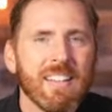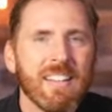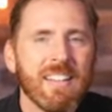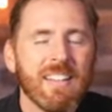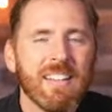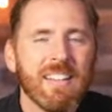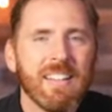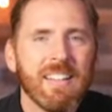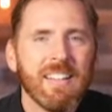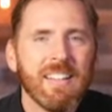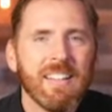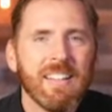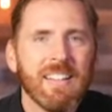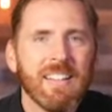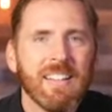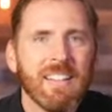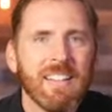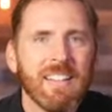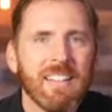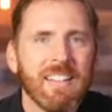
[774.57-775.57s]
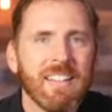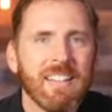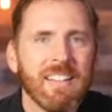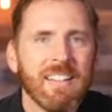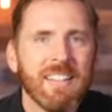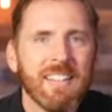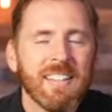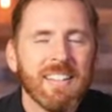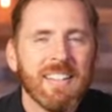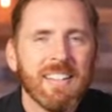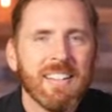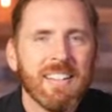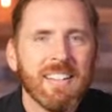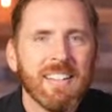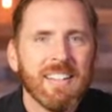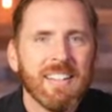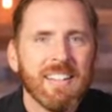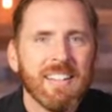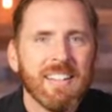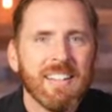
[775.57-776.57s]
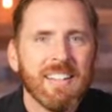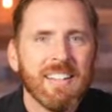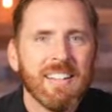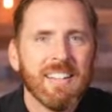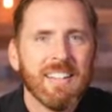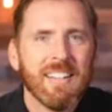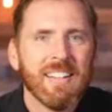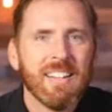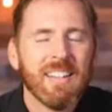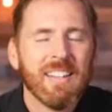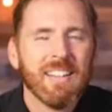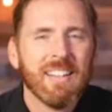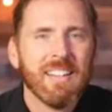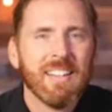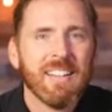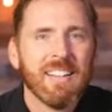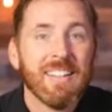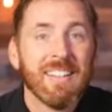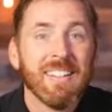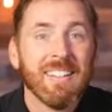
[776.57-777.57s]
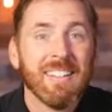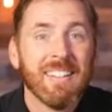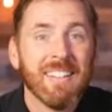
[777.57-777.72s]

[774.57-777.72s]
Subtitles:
The person shown says nothing.